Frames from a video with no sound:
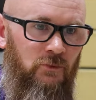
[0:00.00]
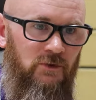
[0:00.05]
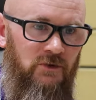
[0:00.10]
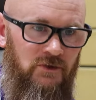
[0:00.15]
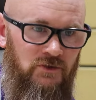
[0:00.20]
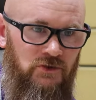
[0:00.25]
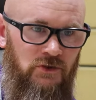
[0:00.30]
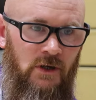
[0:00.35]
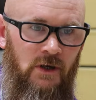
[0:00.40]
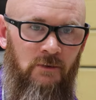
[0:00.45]
with
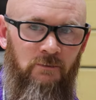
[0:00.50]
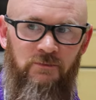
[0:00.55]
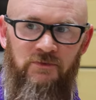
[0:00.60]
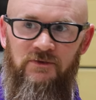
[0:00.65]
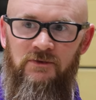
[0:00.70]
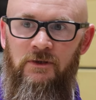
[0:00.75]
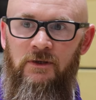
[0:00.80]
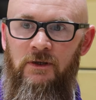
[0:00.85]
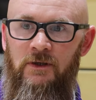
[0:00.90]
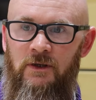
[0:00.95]
the
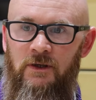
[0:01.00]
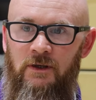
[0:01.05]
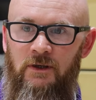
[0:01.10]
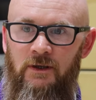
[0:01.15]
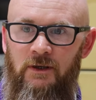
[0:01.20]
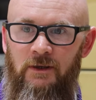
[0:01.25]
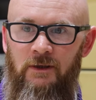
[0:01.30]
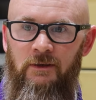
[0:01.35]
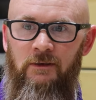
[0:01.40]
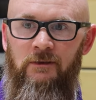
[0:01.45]
jumps.
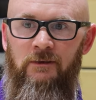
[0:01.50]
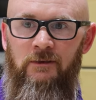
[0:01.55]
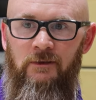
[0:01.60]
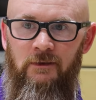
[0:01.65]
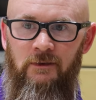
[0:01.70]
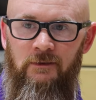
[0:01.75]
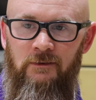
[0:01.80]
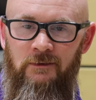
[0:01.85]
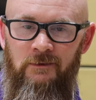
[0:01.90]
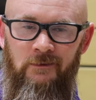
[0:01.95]
And,
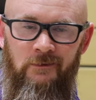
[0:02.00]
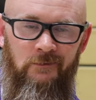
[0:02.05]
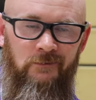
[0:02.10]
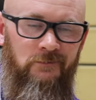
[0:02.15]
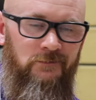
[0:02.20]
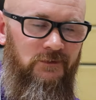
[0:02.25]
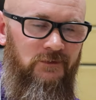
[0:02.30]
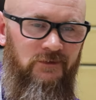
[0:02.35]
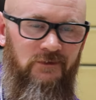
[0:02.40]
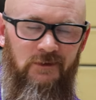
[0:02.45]
you
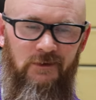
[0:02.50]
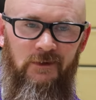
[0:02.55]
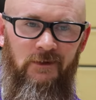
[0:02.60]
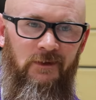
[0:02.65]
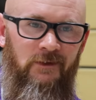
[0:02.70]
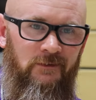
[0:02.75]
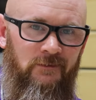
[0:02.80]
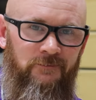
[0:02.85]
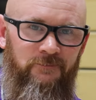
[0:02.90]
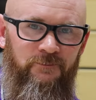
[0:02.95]
know,
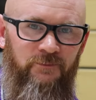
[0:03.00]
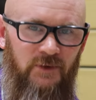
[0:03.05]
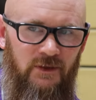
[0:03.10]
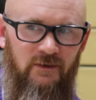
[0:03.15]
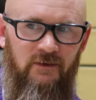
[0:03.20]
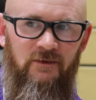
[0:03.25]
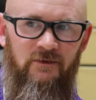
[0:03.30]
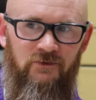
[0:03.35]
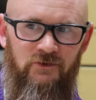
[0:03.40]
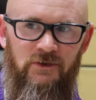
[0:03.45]

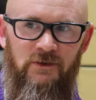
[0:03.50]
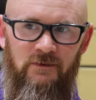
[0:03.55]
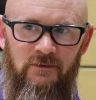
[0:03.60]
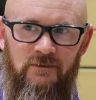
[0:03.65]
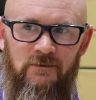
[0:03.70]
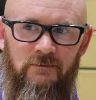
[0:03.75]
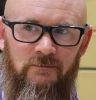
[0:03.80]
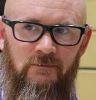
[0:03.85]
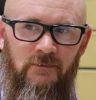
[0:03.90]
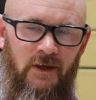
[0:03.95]

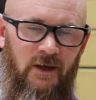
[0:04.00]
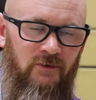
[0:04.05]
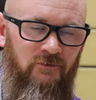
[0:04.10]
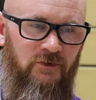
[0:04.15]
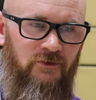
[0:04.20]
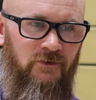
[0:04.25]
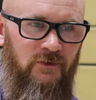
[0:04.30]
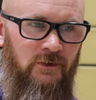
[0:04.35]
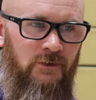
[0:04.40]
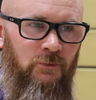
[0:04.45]
she's
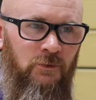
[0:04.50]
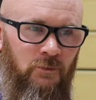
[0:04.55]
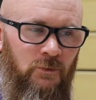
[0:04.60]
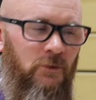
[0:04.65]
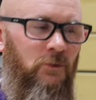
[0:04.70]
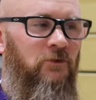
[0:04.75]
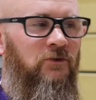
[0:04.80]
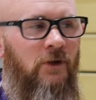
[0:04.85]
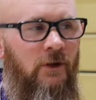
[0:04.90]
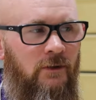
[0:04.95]
obviously, when
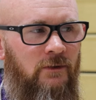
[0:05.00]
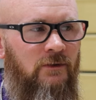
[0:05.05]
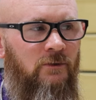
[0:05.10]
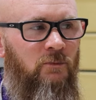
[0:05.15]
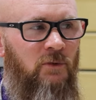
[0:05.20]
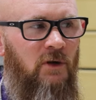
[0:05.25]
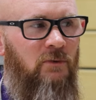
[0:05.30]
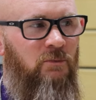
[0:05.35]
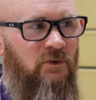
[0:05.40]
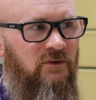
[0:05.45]
we were talking
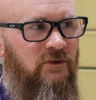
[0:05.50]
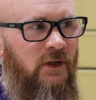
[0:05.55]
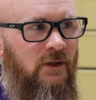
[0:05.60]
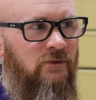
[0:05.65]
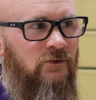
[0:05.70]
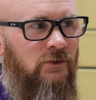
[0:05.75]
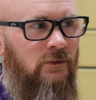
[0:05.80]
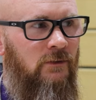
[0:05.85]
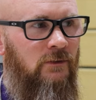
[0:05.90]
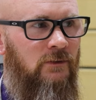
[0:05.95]
about
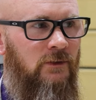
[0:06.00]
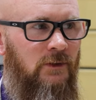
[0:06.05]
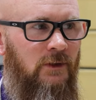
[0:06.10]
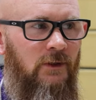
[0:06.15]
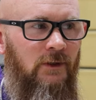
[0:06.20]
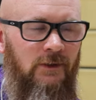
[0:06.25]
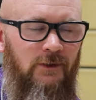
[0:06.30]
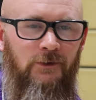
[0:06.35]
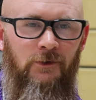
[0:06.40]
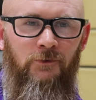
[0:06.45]
potential,
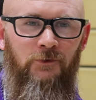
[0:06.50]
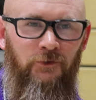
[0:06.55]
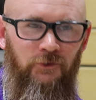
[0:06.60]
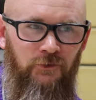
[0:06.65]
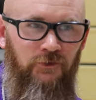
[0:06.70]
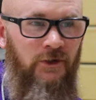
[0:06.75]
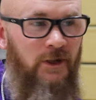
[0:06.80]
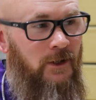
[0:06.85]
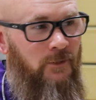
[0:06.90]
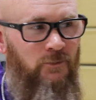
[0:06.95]
you know,
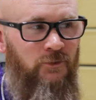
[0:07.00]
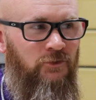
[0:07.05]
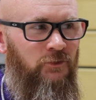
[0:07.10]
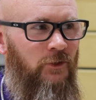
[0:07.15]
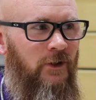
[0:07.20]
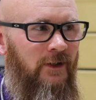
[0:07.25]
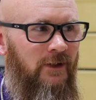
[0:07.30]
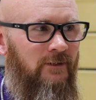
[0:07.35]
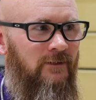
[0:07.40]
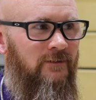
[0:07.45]
her name was
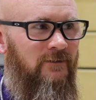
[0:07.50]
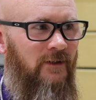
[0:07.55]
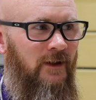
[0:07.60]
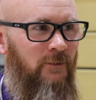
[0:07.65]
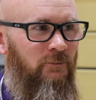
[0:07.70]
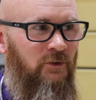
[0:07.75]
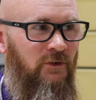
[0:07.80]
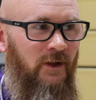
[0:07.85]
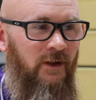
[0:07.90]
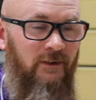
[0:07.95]
right at the
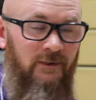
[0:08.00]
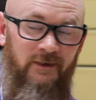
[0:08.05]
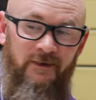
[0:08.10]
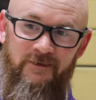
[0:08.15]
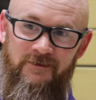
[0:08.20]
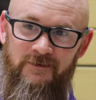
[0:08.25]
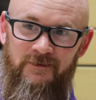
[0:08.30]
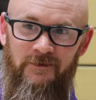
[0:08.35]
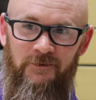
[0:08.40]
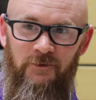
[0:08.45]
top of that
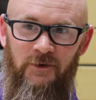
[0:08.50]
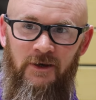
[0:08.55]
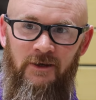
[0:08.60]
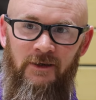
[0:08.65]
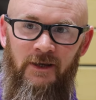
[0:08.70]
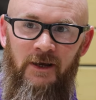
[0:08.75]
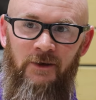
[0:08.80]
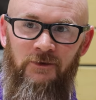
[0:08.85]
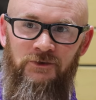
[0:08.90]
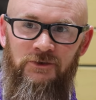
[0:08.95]
list. And right
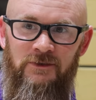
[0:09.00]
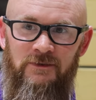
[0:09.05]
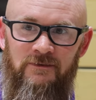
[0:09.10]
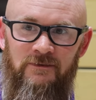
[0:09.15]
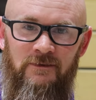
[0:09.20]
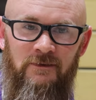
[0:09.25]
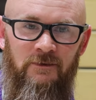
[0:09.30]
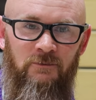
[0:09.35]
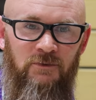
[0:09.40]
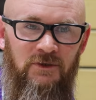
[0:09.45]
now she's
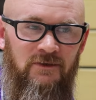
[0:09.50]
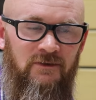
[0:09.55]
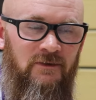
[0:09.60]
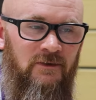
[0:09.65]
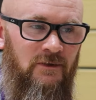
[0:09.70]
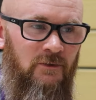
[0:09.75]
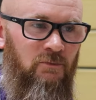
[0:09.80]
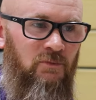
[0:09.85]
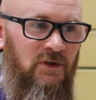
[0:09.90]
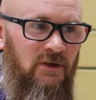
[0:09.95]
going to be
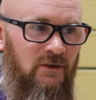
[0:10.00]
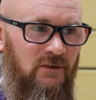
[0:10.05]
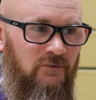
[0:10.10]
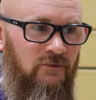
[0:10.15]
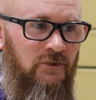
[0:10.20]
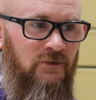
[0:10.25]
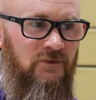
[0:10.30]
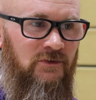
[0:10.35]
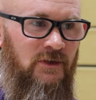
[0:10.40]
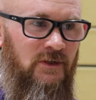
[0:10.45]
competing
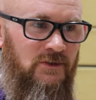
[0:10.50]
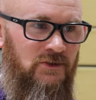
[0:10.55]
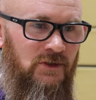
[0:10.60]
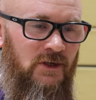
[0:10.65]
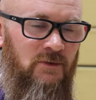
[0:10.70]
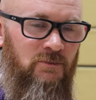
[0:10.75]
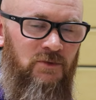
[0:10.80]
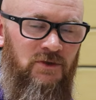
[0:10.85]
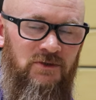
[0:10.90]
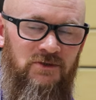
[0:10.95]
for a state
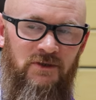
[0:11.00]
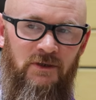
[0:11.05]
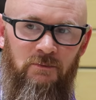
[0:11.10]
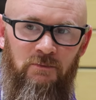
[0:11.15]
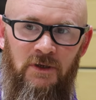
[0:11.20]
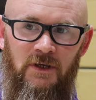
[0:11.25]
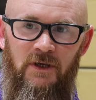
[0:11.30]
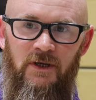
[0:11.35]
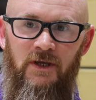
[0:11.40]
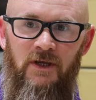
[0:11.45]
championship
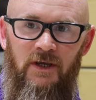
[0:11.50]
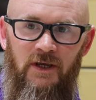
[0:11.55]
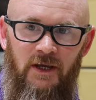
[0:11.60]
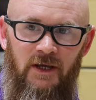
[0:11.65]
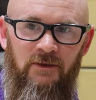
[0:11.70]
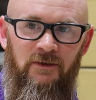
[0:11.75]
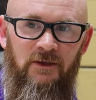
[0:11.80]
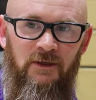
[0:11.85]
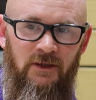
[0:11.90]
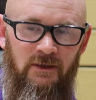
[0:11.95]

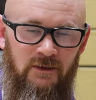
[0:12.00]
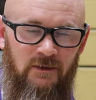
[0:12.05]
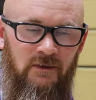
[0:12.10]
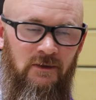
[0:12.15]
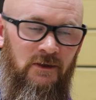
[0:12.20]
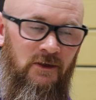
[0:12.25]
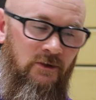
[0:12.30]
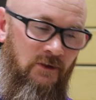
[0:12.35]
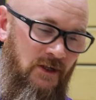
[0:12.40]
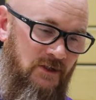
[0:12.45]
at the end of
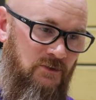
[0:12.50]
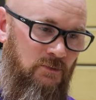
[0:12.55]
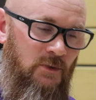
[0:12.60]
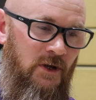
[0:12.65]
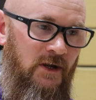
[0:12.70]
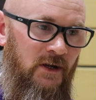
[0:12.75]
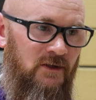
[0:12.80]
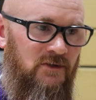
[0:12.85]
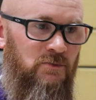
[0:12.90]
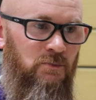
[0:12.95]
the year. That's
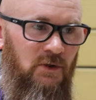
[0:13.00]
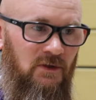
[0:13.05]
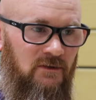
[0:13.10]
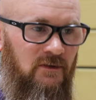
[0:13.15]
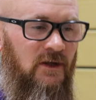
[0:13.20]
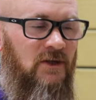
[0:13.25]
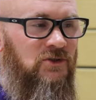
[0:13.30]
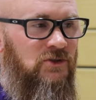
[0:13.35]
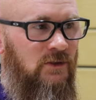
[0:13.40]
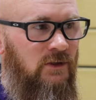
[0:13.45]
my
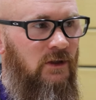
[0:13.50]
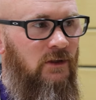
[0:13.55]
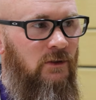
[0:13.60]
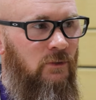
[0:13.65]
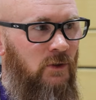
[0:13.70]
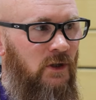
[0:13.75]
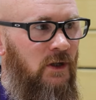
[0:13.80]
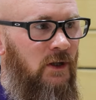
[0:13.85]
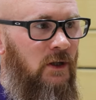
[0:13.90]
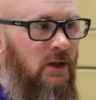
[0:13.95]
expectation
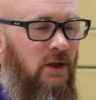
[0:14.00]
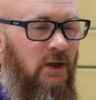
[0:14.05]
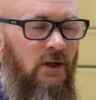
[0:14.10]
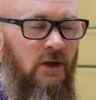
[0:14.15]
anyway.